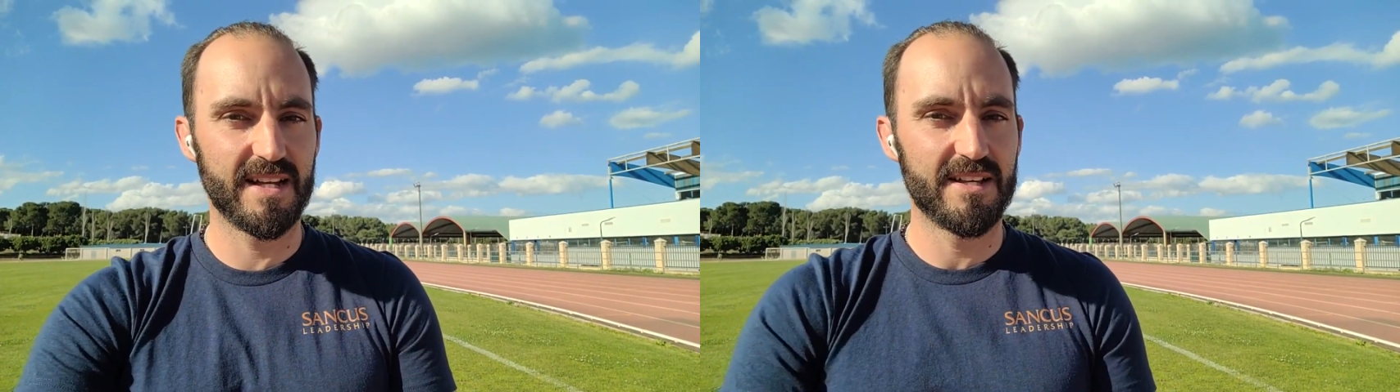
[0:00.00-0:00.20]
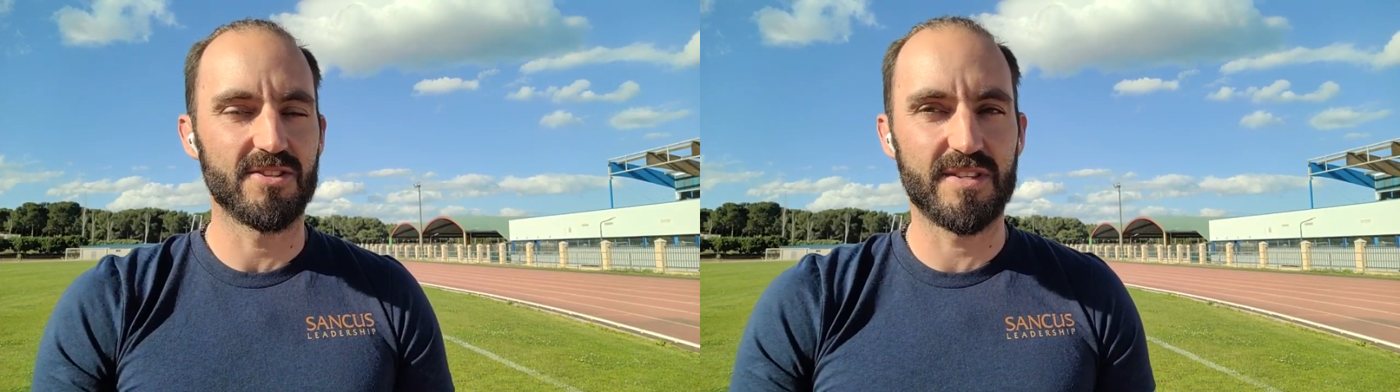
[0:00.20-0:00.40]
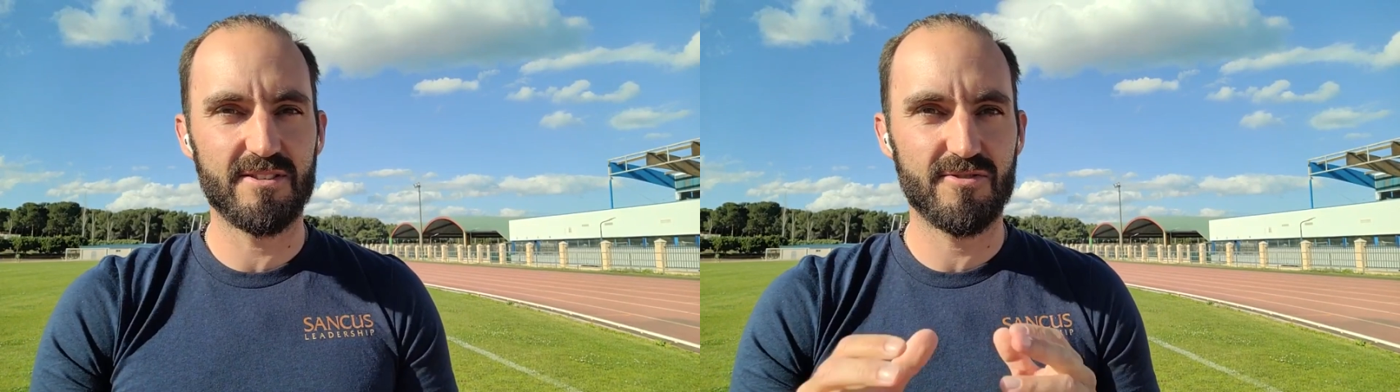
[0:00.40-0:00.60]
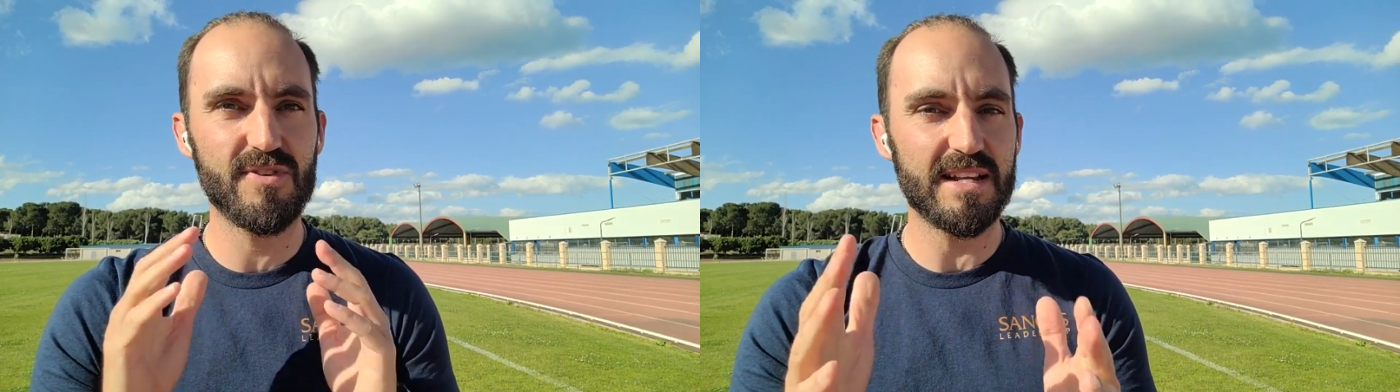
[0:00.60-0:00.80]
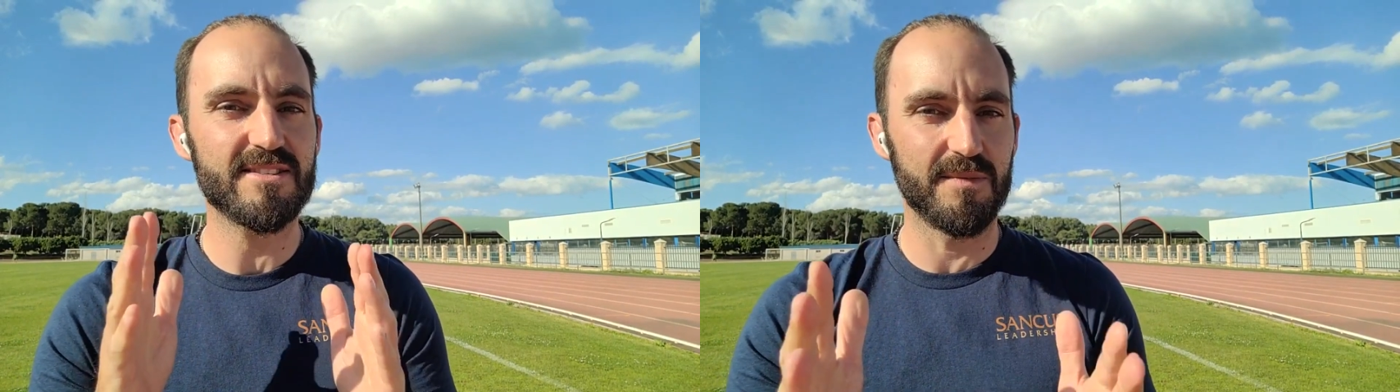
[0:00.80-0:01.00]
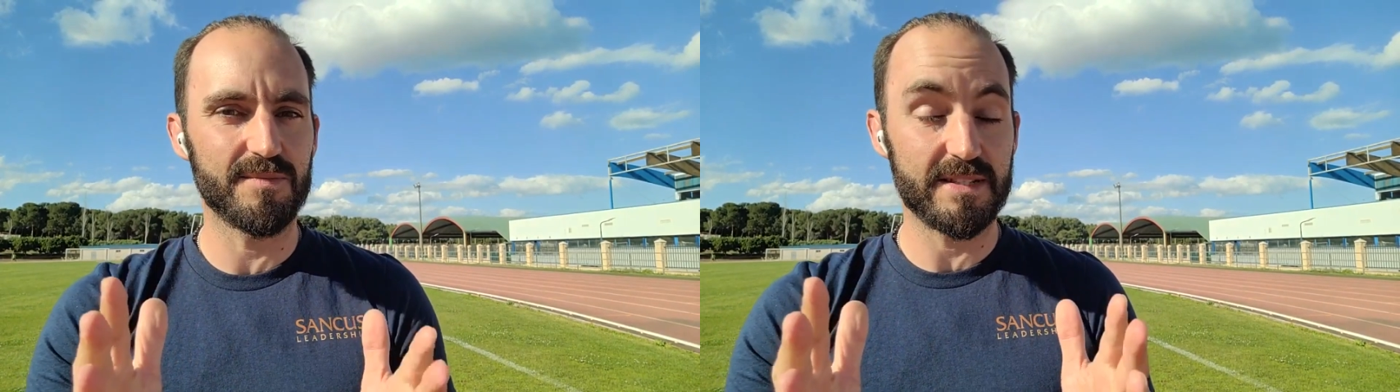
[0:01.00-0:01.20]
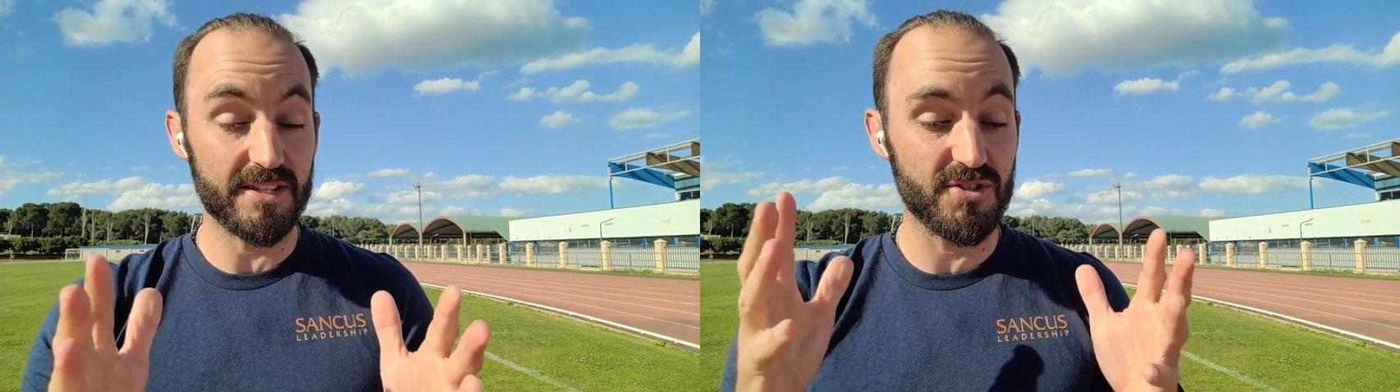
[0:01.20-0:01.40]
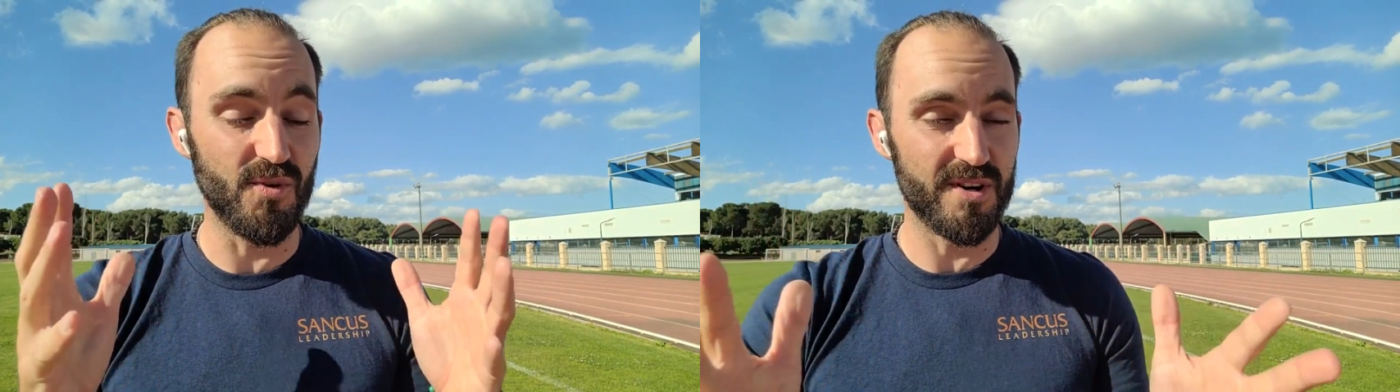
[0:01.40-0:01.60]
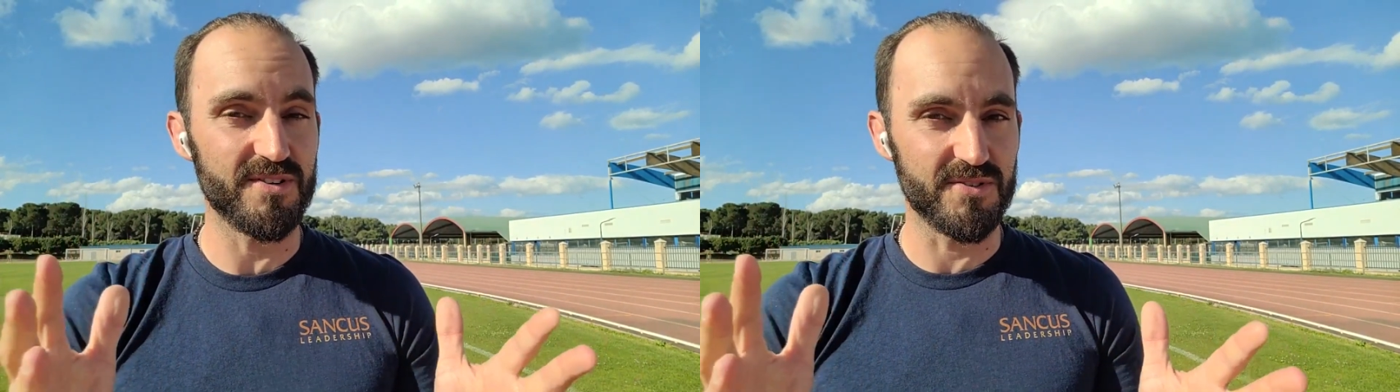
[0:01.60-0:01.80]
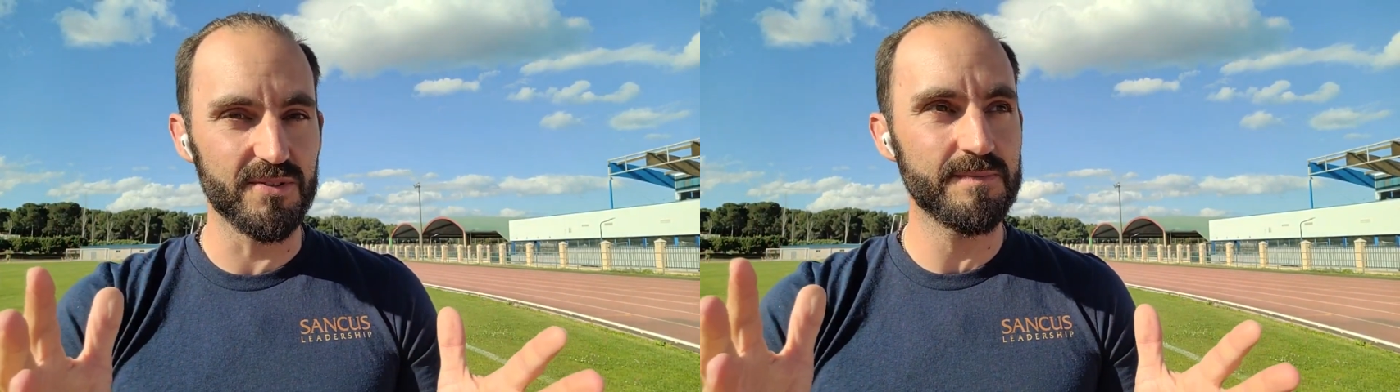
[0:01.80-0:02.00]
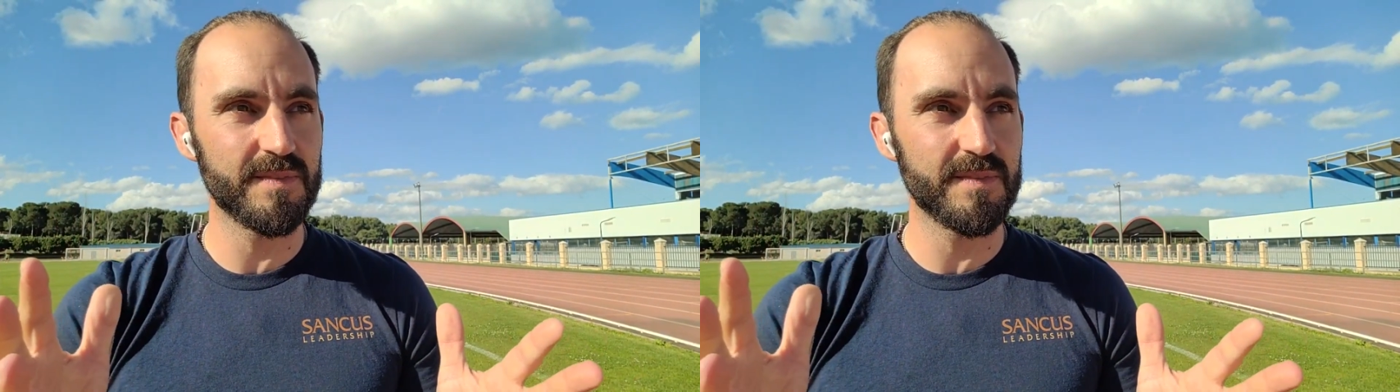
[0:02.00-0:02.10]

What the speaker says: So this is really something that you want to do,